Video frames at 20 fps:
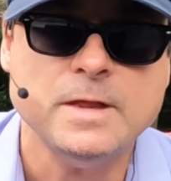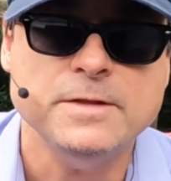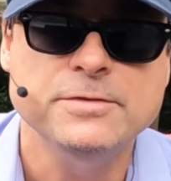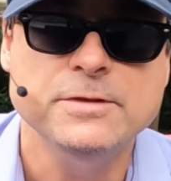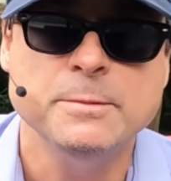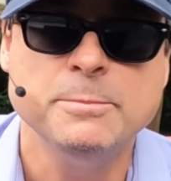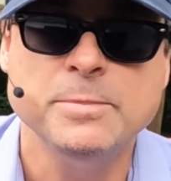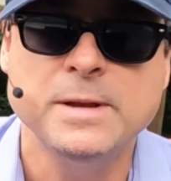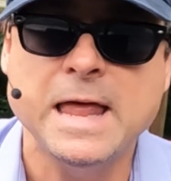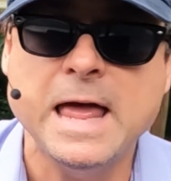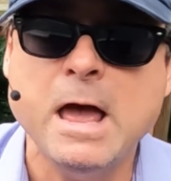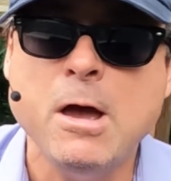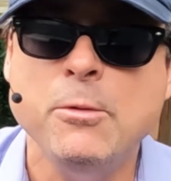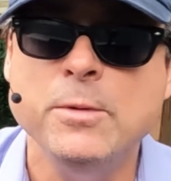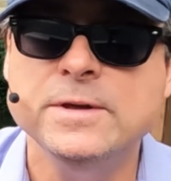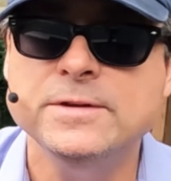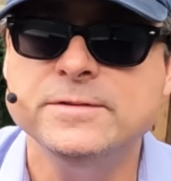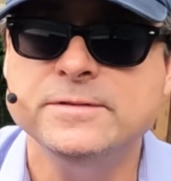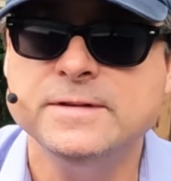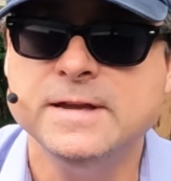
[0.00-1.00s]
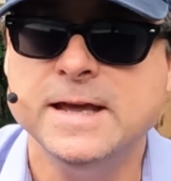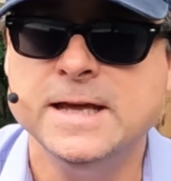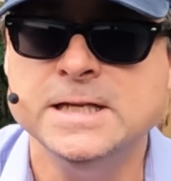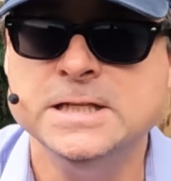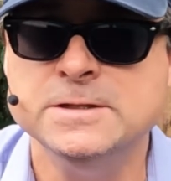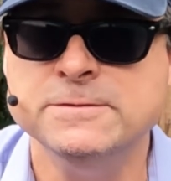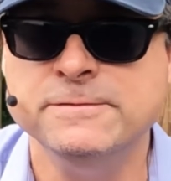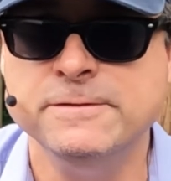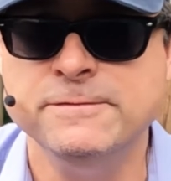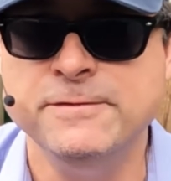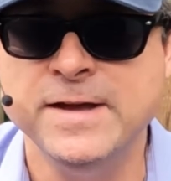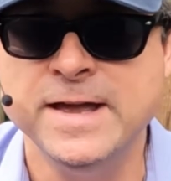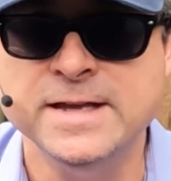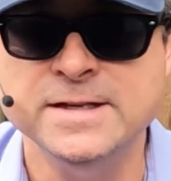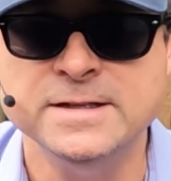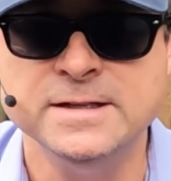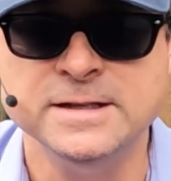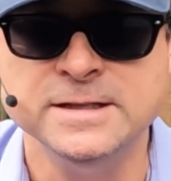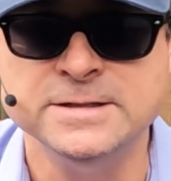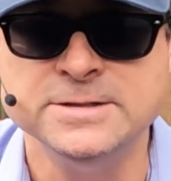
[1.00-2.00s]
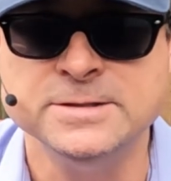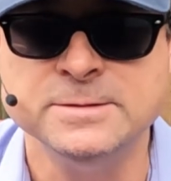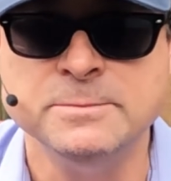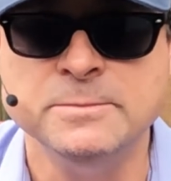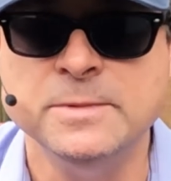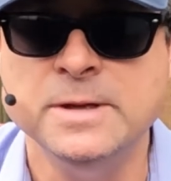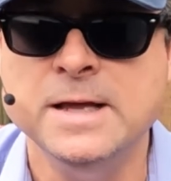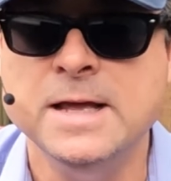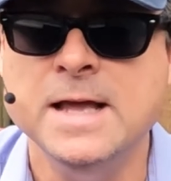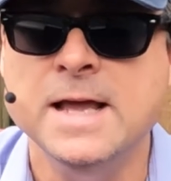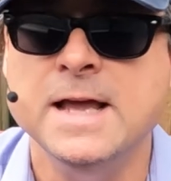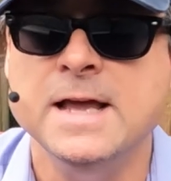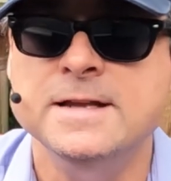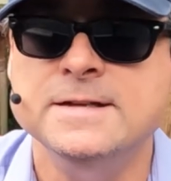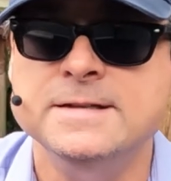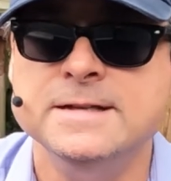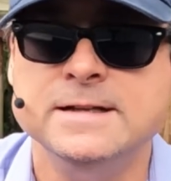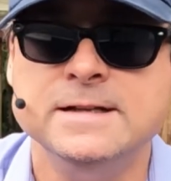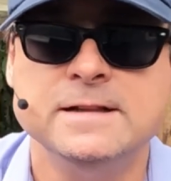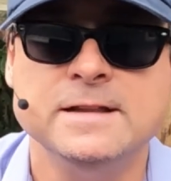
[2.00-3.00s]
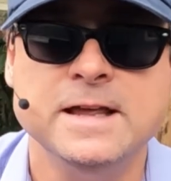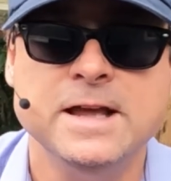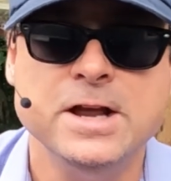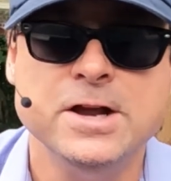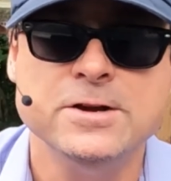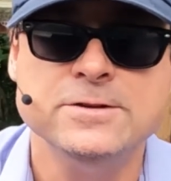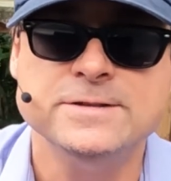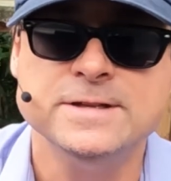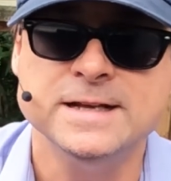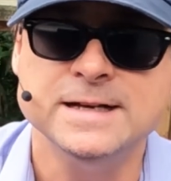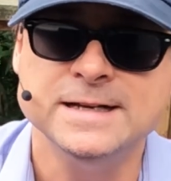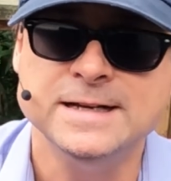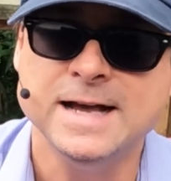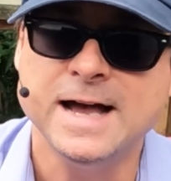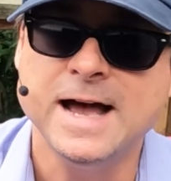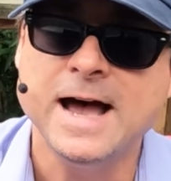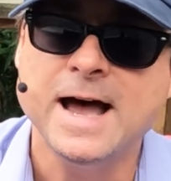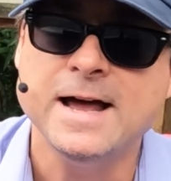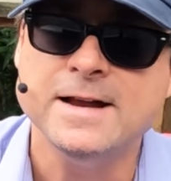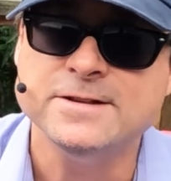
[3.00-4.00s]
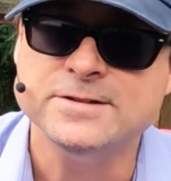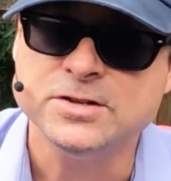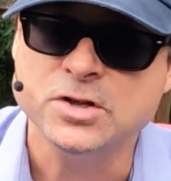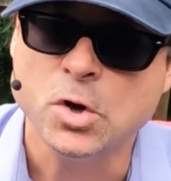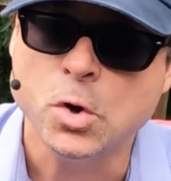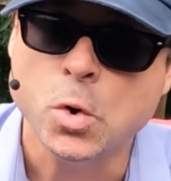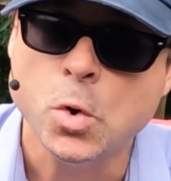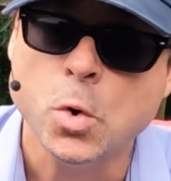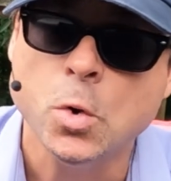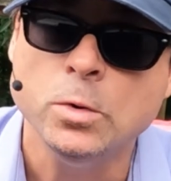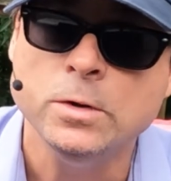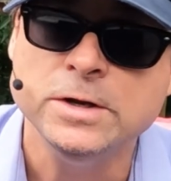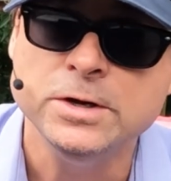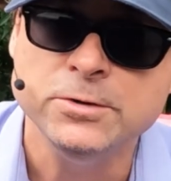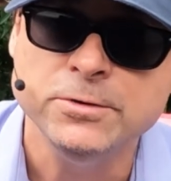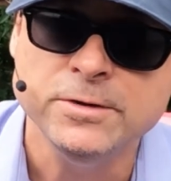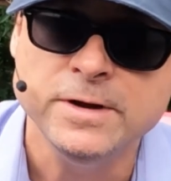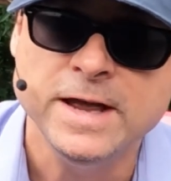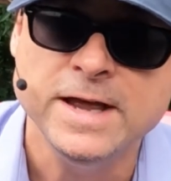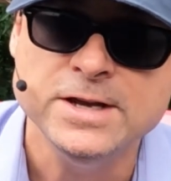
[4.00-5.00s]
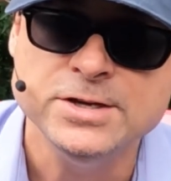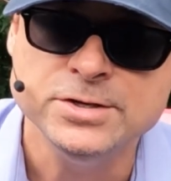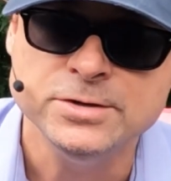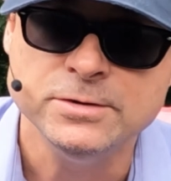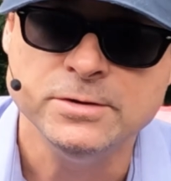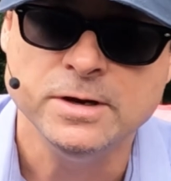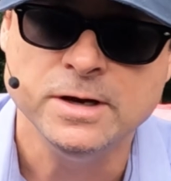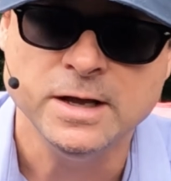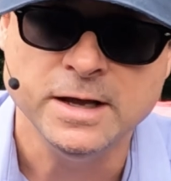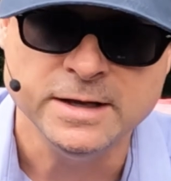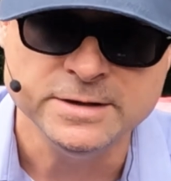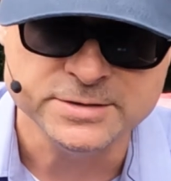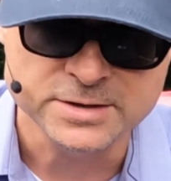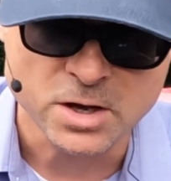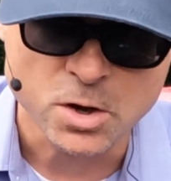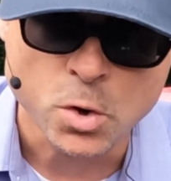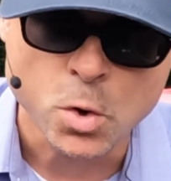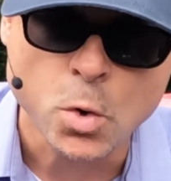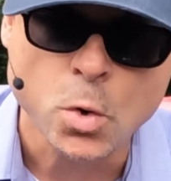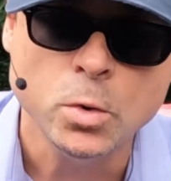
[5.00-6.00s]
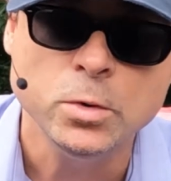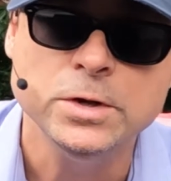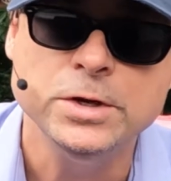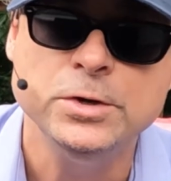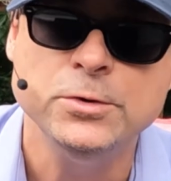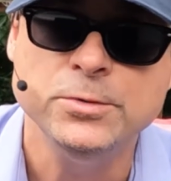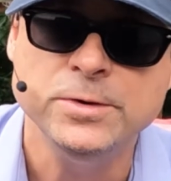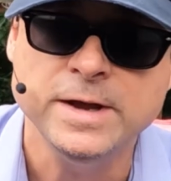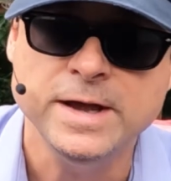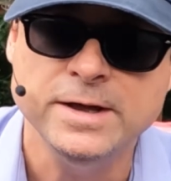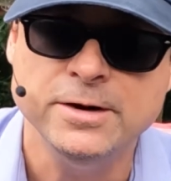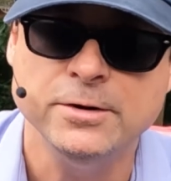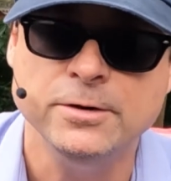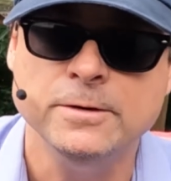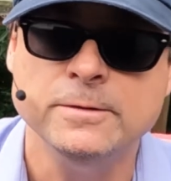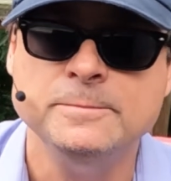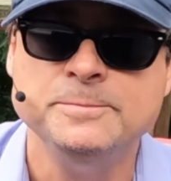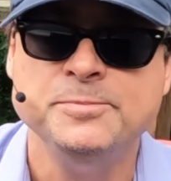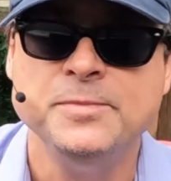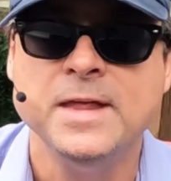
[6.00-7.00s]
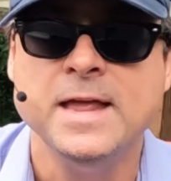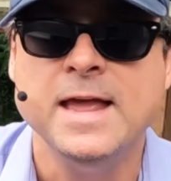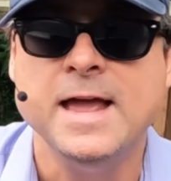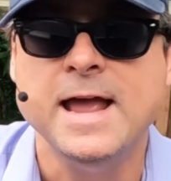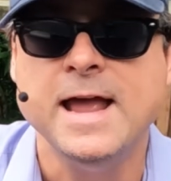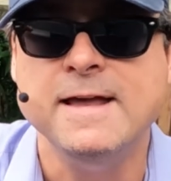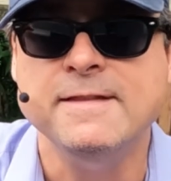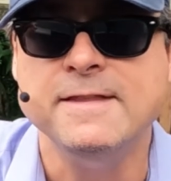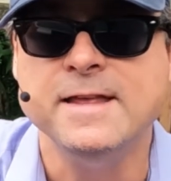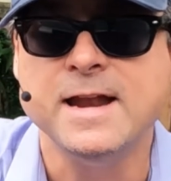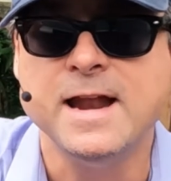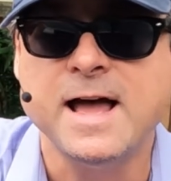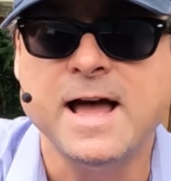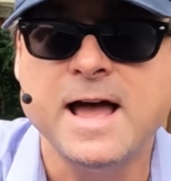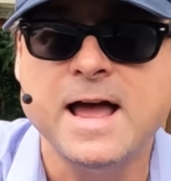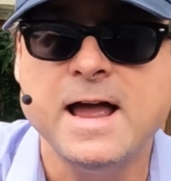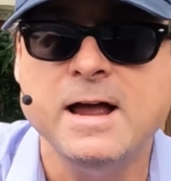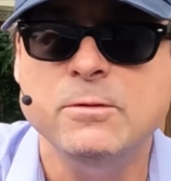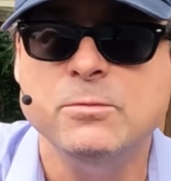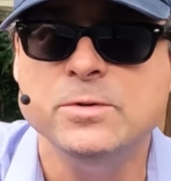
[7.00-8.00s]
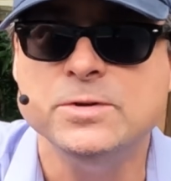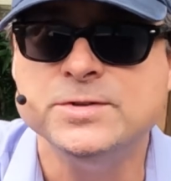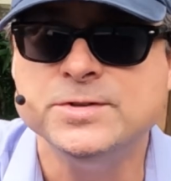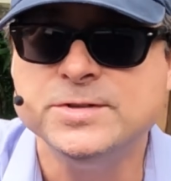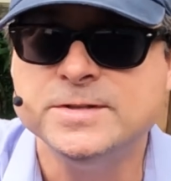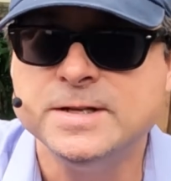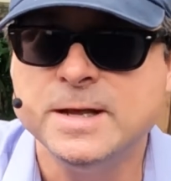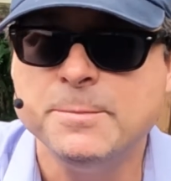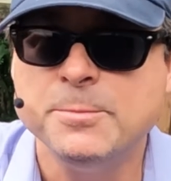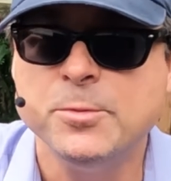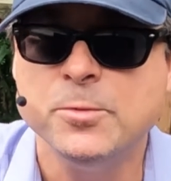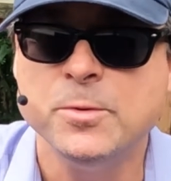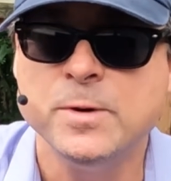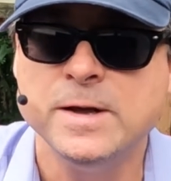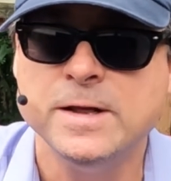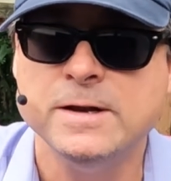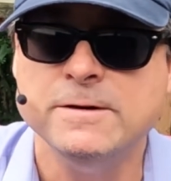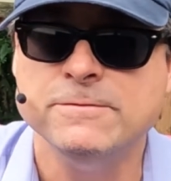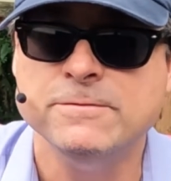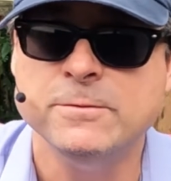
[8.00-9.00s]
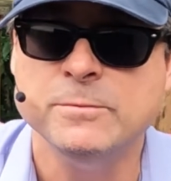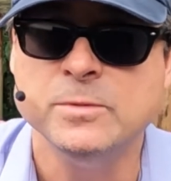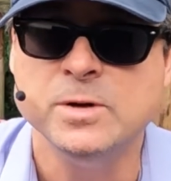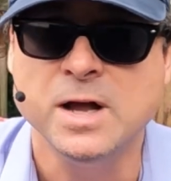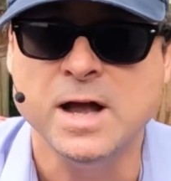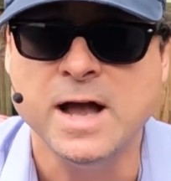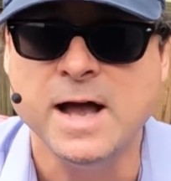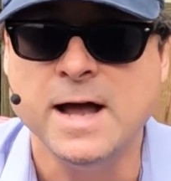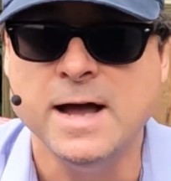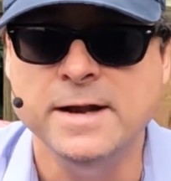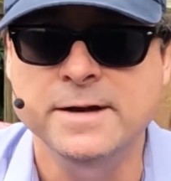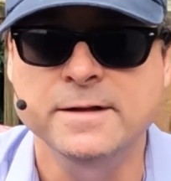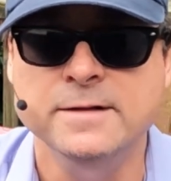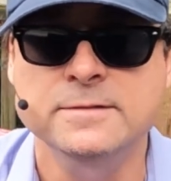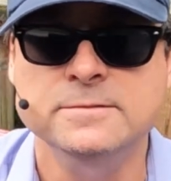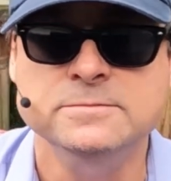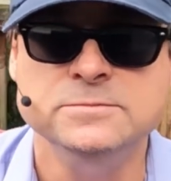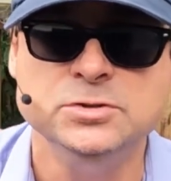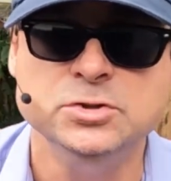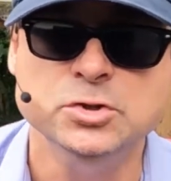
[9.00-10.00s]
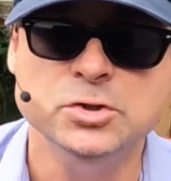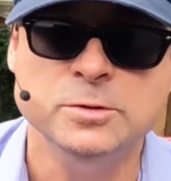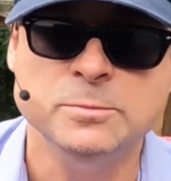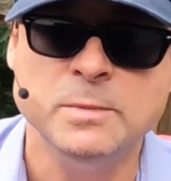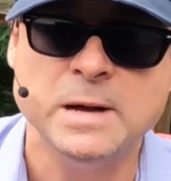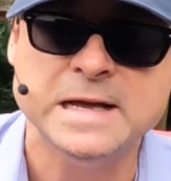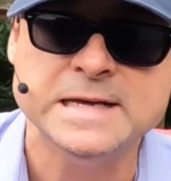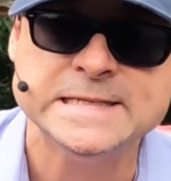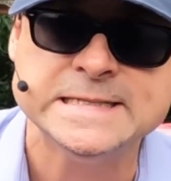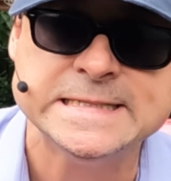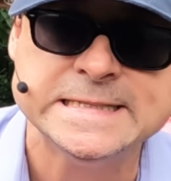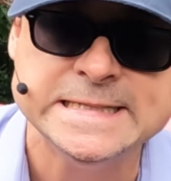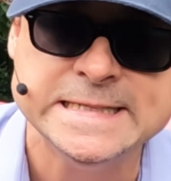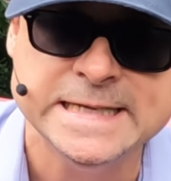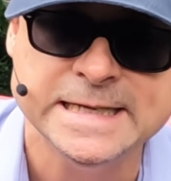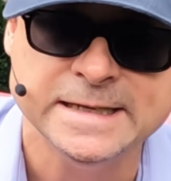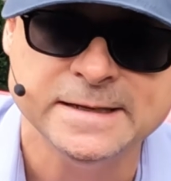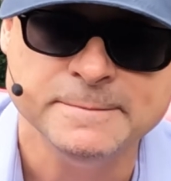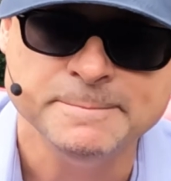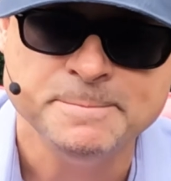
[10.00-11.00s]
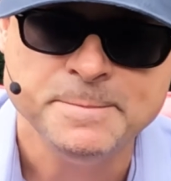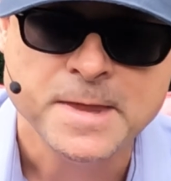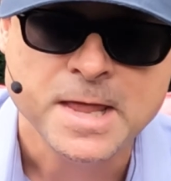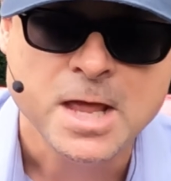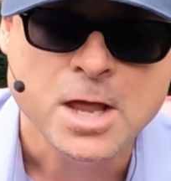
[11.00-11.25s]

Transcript: The plowing stage of evangelism declares that God is a holy creation as a holy creator and that I was separated from God due to my sin